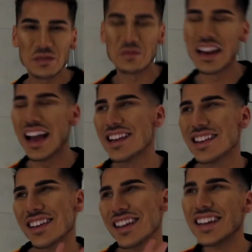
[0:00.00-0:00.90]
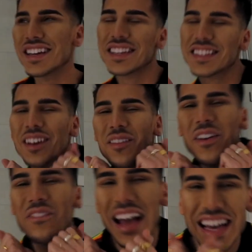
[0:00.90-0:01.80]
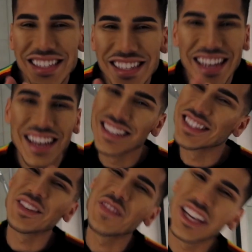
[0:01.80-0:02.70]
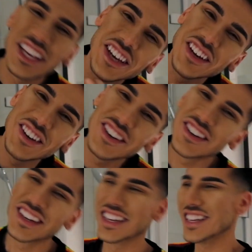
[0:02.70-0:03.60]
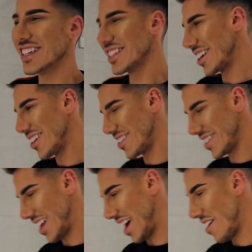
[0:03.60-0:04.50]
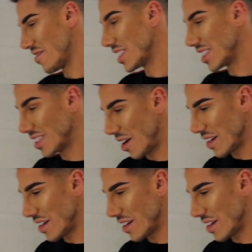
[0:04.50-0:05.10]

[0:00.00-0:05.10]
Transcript: would be like so romantic, super cute. So yeah, I'm so